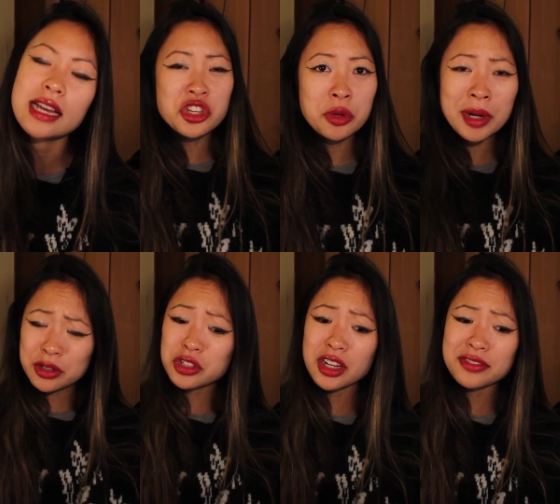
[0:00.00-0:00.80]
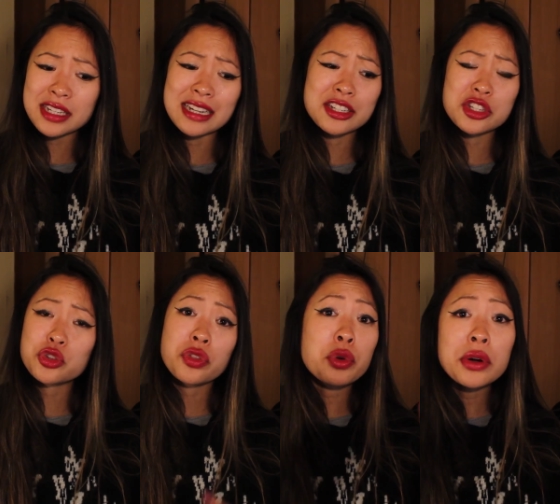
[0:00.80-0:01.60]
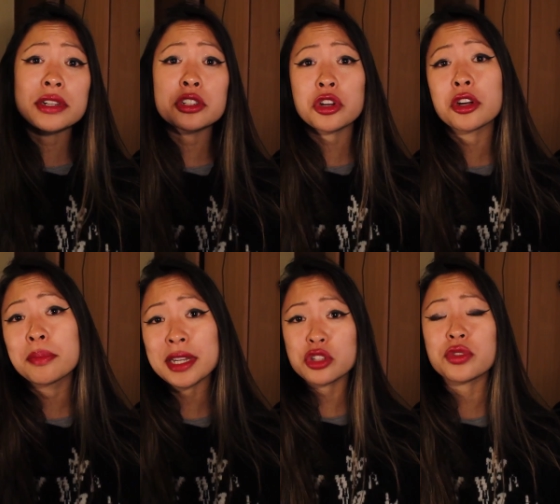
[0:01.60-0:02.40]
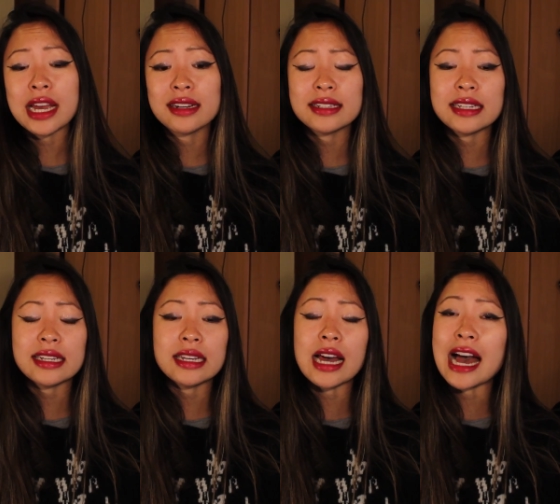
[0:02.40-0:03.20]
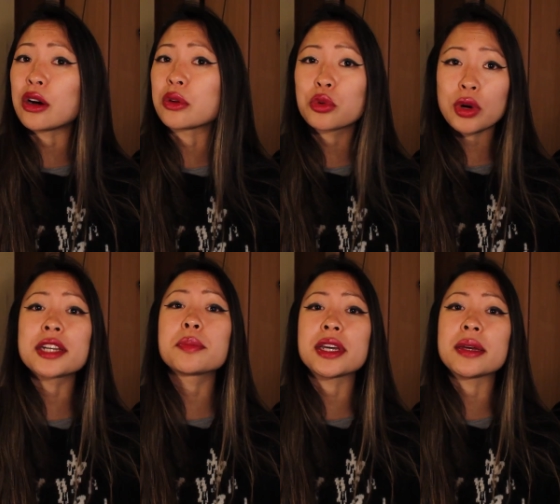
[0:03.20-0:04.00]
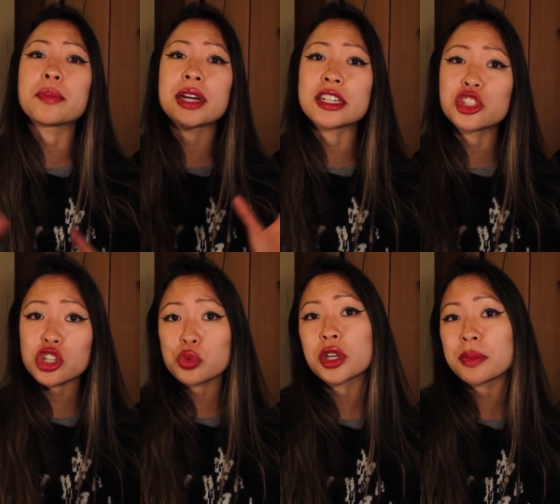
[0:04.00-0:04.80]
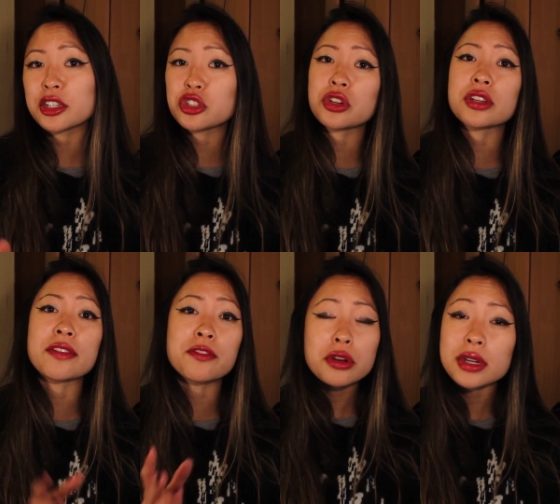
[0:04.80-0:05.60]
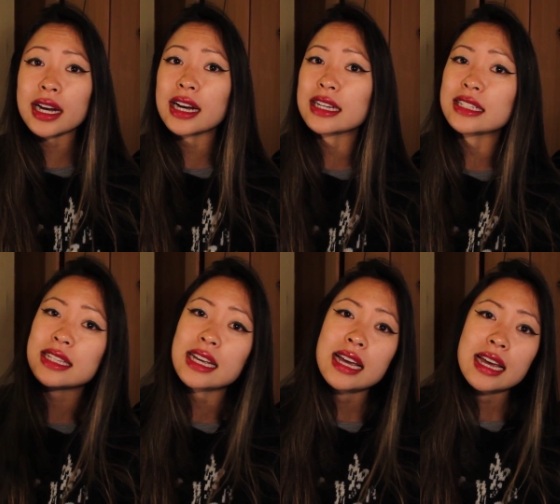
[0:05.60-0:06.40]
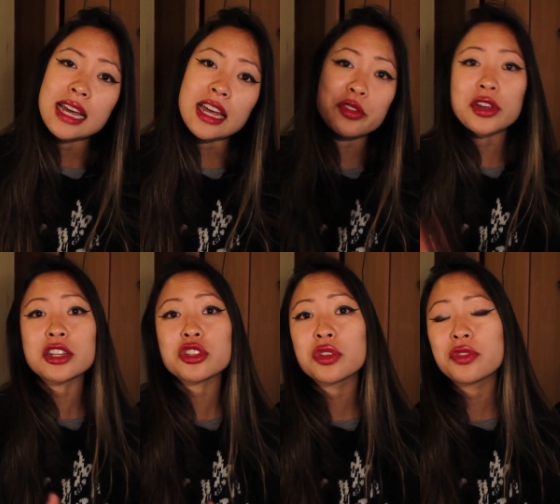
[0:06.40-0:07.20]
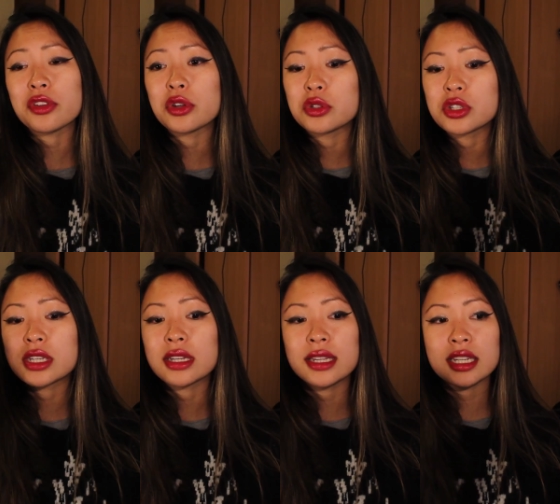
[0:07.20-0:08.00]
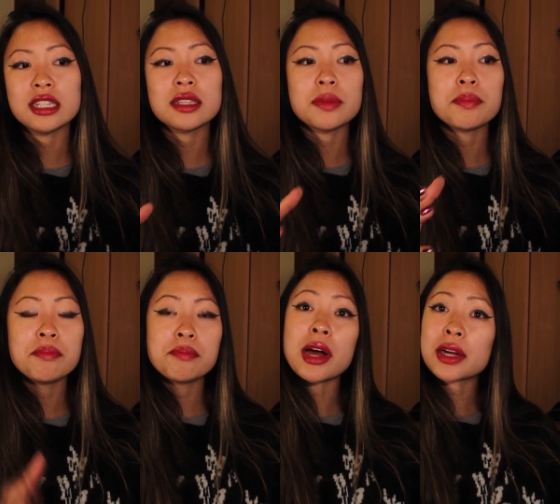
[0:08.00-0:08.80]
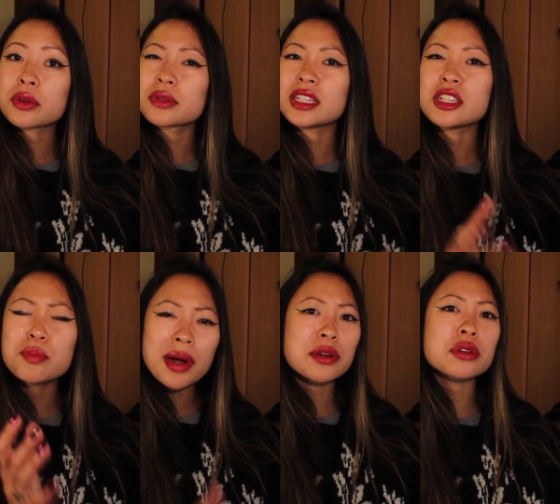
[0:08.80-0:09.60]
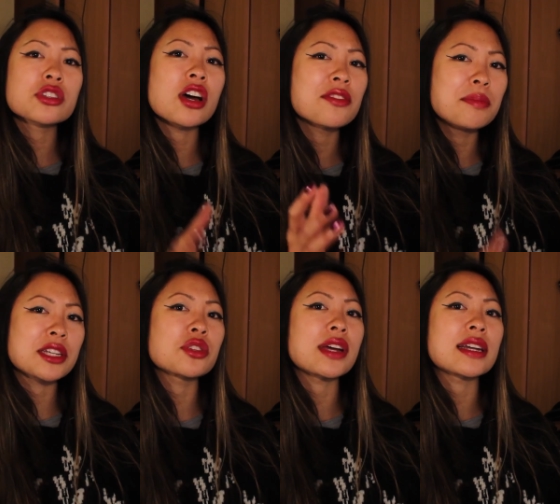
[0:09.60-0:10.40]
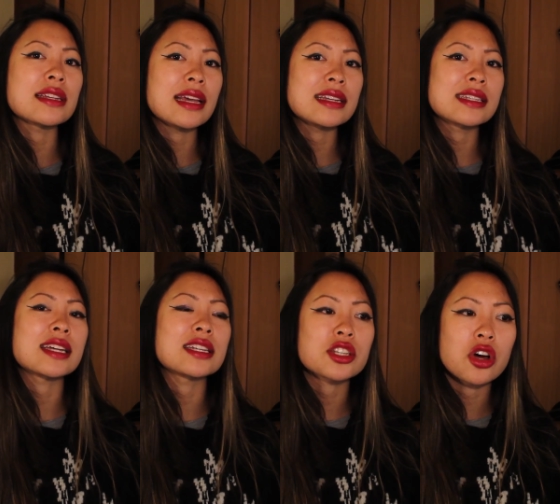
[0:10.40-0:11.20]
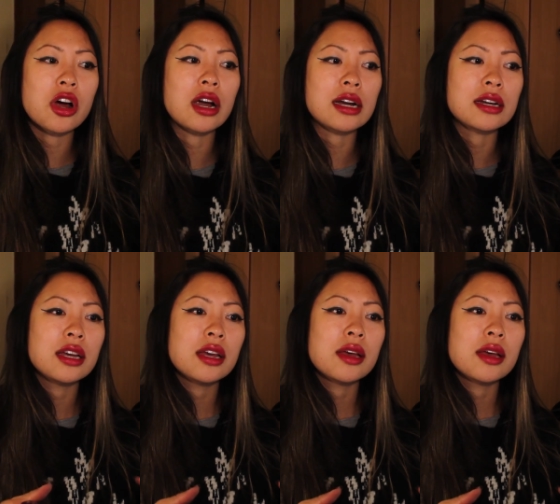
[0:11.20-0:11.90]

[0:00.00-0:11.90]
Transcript: So Microsoft is throwing the term mixed reality out quite a bit, but I just want to make sure that for you guys, if you guys are confused, these mic these Microsoft mixed reality headsets are